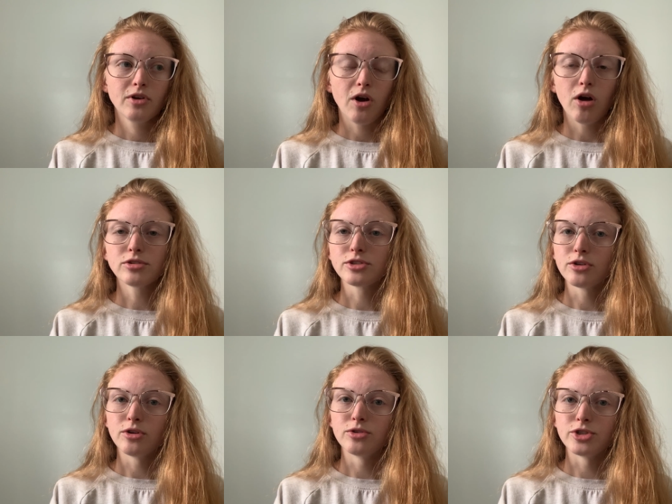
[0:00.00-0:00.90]

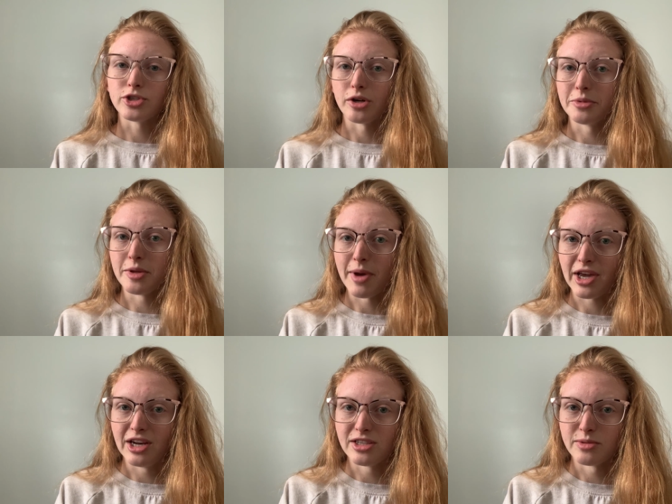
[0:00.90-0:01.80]
Also determine the
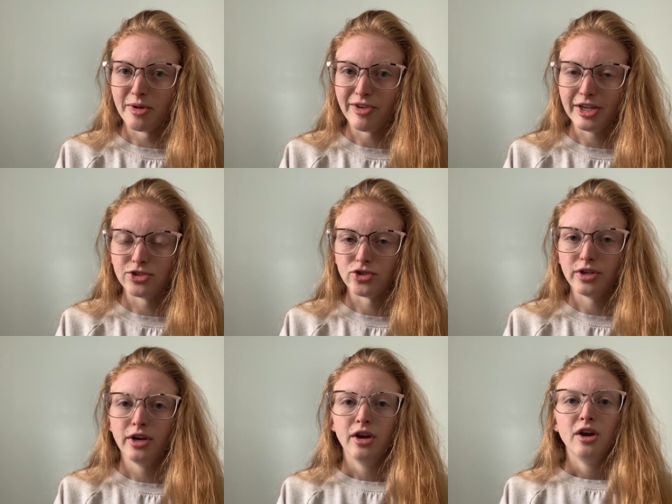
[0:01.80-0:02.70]
mechanism of injury.